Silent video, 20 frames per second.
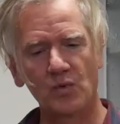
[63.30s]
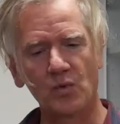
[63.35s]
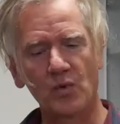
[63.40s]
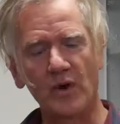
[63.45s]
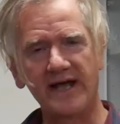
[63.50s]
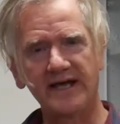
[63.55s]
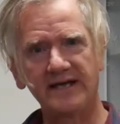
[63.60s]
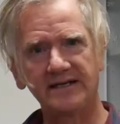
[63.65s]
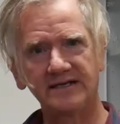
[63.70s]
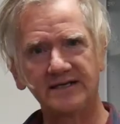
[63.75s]

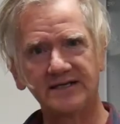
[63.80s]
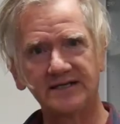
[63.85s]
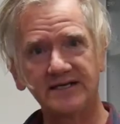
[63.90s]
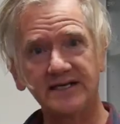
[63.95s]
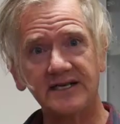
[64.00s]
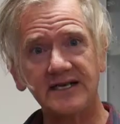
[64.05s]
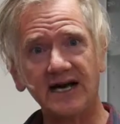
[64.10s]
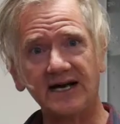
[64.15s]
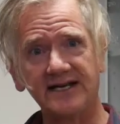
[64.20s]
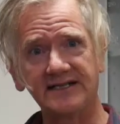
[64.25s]
when
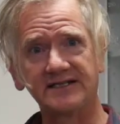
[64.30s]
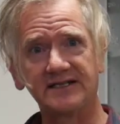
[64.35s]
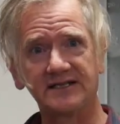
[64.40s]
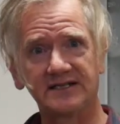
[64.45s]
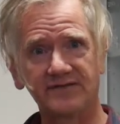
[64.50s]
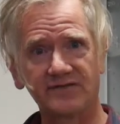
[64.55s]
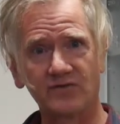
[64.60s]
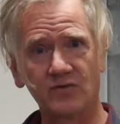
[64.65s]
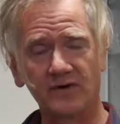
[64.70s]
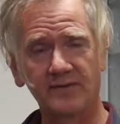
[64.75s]
sea ice
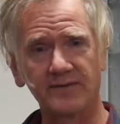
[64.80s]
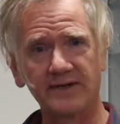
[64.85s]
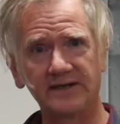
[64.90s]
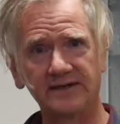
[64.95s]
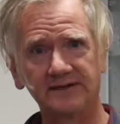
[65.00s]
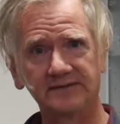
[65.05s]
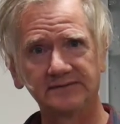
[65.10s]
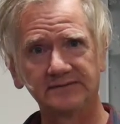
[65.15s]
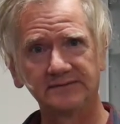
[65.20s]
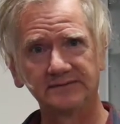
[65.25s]
is
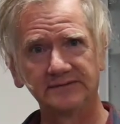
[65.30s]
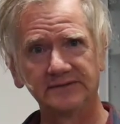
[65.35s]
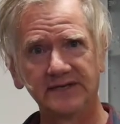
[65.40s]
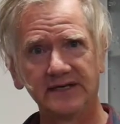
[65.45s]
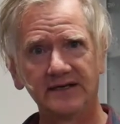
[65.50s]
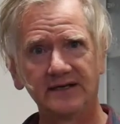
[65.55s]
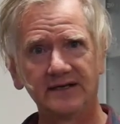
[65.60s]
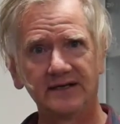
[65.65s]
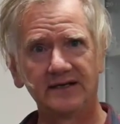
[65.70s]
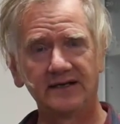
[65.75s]
forming
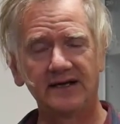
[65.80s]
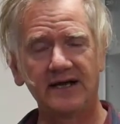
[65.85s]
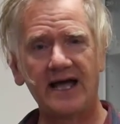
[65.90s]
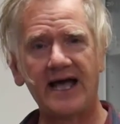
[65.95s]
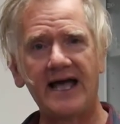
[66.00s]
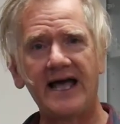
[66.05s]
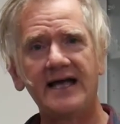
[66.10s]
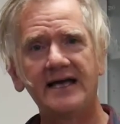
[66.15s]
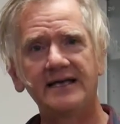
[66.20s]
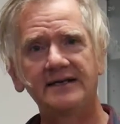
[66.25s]

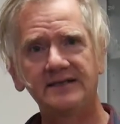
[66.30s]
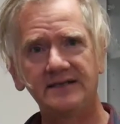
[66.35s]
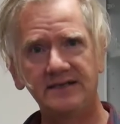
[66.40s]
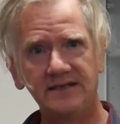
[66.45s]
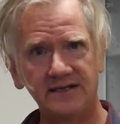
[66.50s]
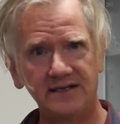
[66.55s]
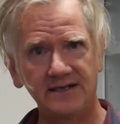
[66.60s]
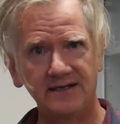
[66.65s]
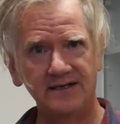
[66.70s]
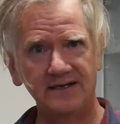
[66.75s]

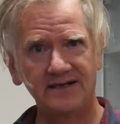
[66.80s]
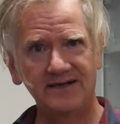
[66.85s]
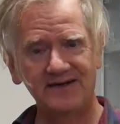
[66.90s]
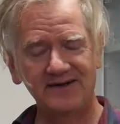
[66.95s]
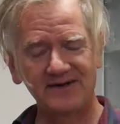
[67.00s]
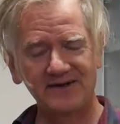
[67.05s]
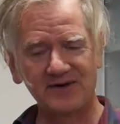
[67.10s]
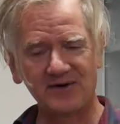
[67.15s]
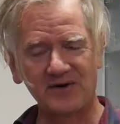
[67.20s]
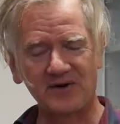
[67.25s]
and
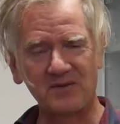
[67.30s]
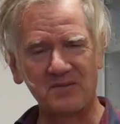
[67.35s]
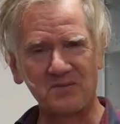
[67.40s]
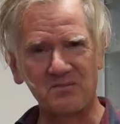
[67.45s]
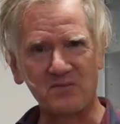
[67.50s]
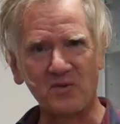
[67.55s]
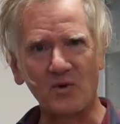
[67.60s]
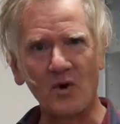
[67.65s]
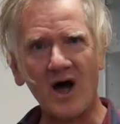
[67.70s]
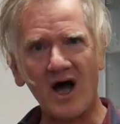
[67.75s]

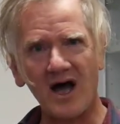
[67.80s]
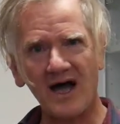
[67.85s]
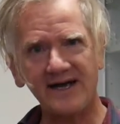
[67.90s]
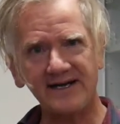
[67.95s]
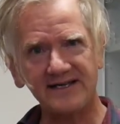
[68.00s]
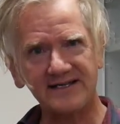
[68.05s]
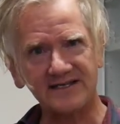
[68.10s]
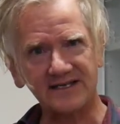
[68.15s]
brine is